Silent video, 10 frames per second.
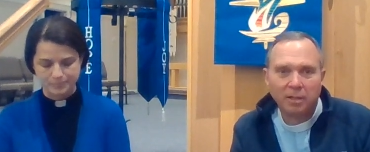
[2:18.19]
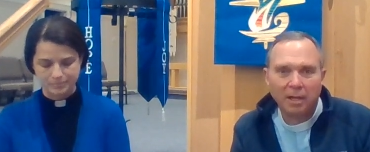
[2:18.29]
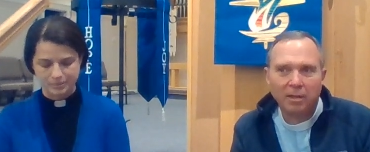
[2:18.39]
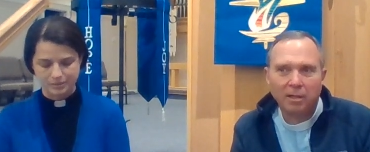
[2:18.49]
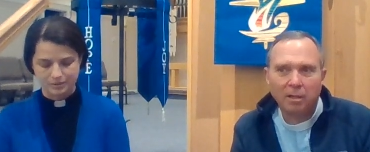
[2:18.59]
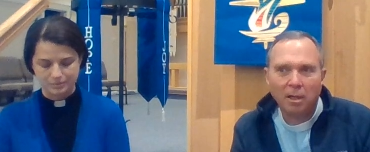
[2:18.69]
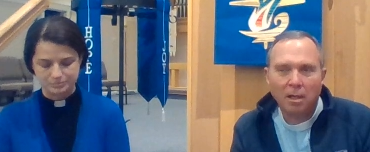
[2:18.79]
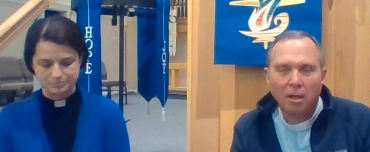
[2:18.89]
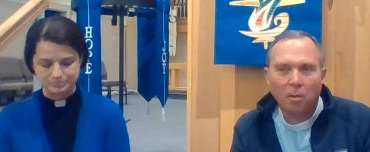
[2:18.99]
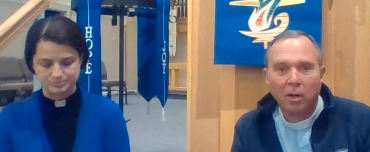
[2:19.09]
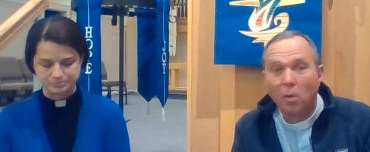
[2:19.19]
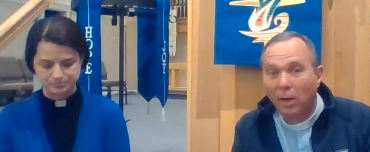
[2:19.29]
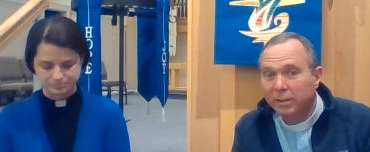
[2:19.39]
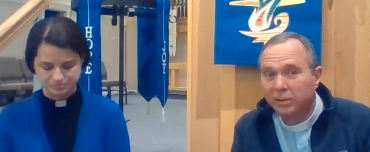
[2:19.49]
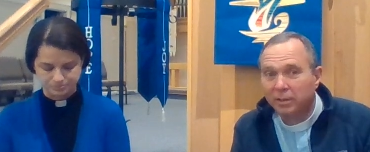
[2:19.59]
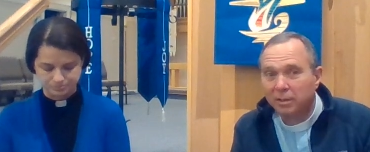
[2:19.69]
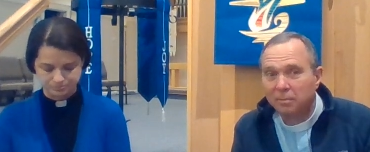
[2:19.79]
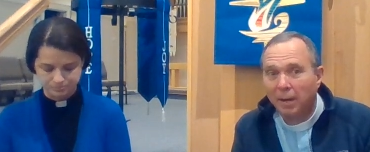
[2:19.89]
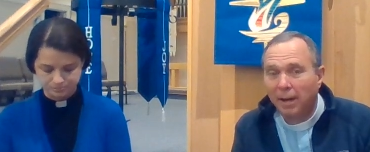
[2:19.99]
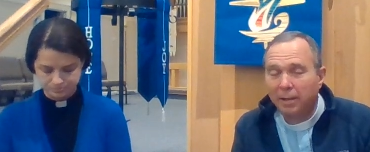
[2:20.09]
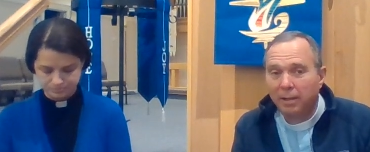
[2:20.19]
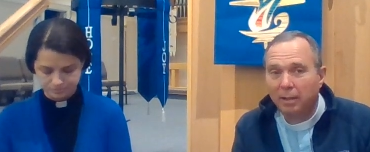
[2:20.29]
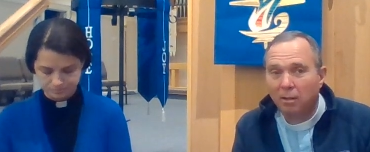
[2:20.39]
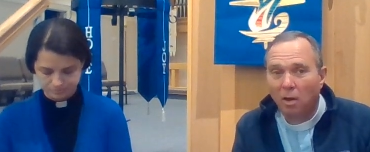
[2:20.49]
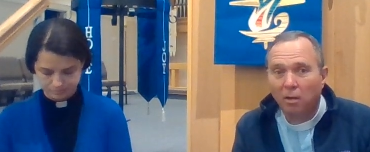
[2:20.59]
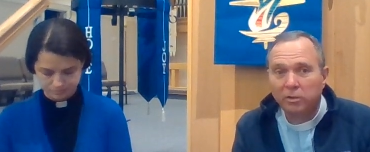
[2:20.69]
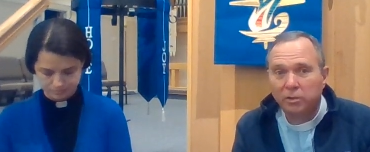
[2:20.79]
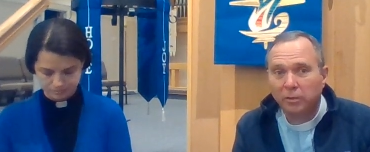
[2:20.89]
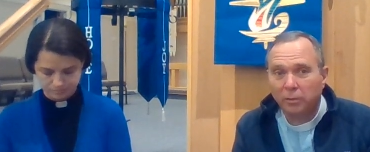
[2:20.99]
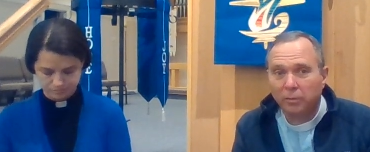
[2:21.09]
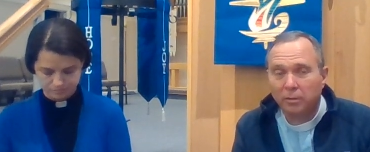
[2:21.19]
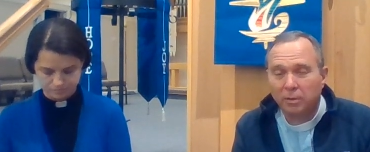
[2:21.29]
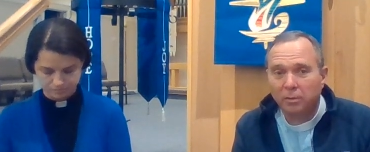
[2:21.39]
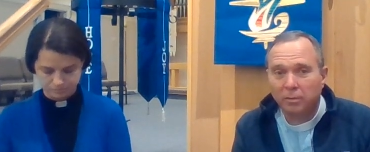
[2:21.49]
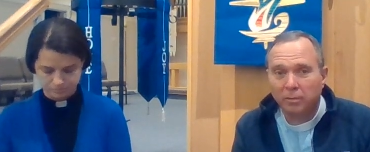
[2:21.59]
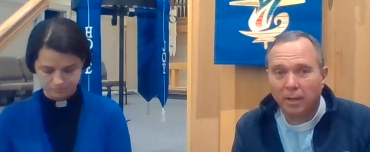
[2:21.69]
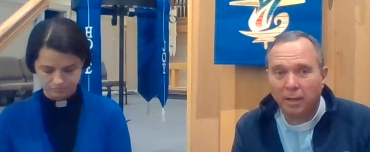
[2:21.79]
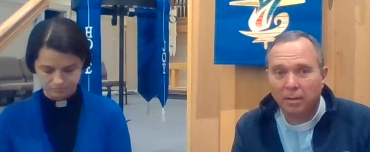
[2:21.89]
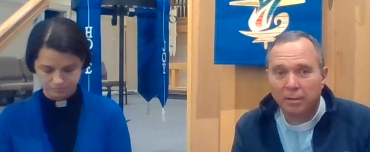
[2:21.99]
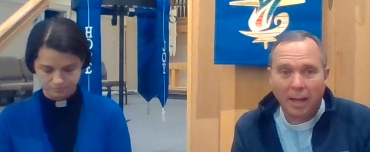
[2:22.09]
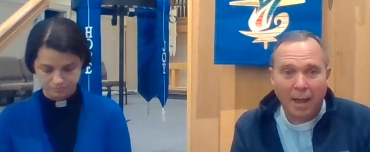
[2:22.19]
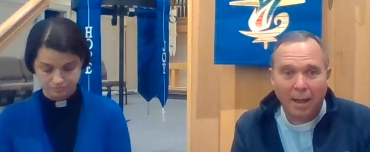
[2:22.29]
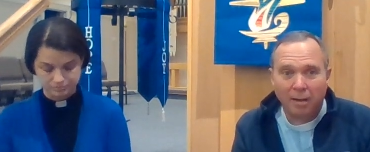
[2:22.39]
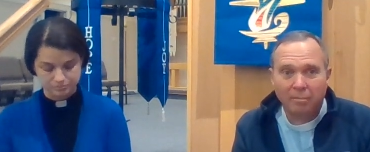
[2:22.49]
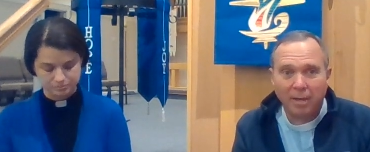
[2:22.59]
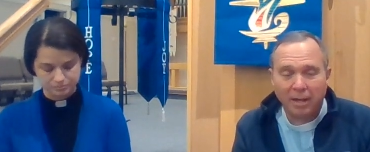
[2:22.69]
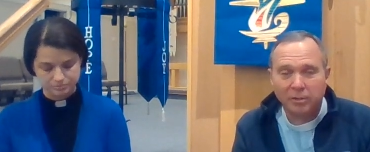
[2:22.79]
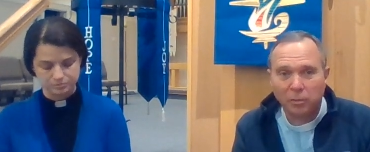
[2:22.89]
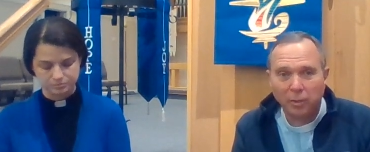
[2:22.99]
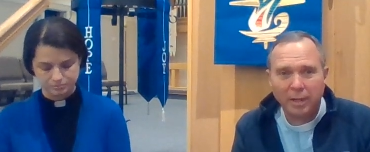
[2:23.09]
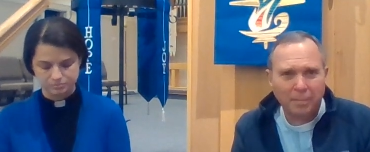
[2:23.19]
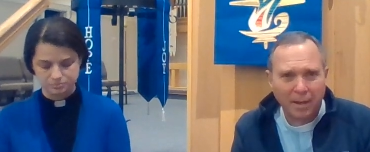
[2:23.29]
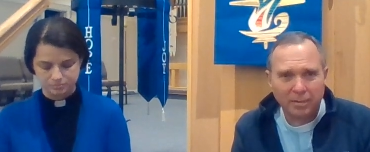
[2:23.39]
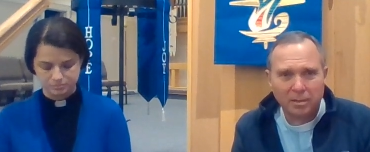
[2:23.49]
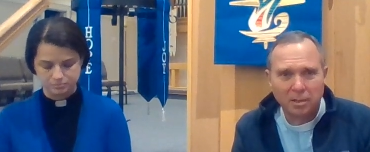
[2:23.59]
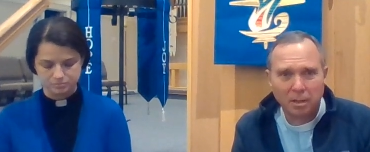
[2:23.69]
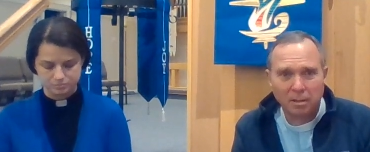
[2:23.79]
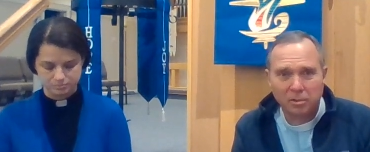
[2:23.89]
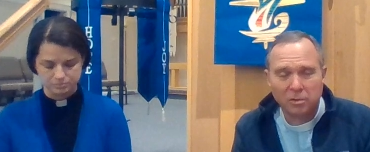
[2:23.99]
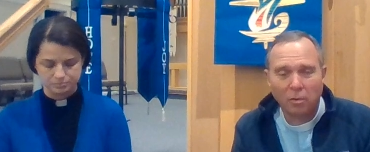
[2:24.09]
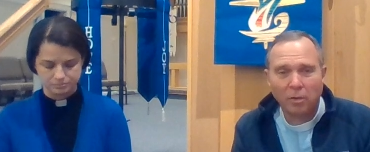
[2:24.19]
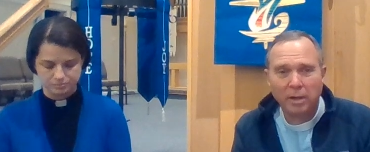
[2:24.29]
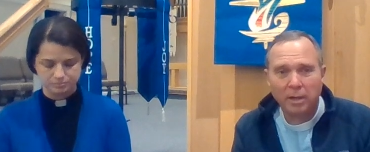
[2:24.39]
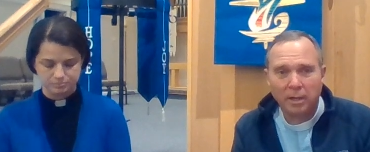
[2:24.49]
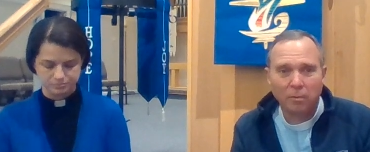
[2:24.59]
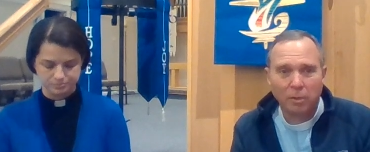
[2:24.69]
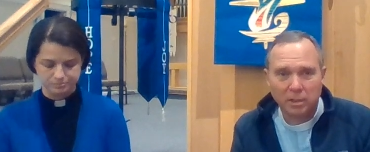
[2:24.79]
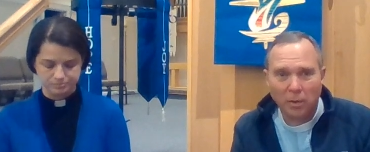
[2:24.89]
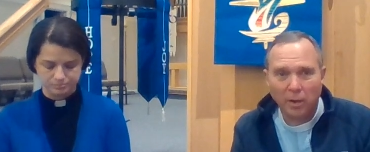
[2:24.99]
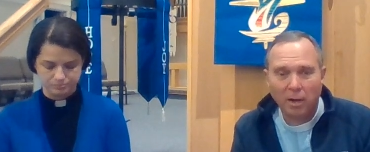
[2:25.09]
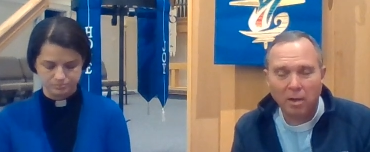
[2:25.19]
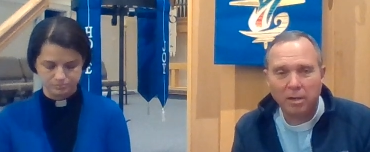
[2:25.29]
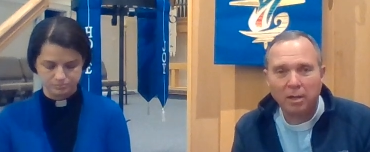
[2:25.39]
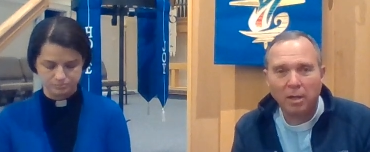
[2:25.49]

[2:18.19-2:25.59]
Speaker 1: and then what questions might it cause you to, uh, to have as you read about this, the story and what's going on.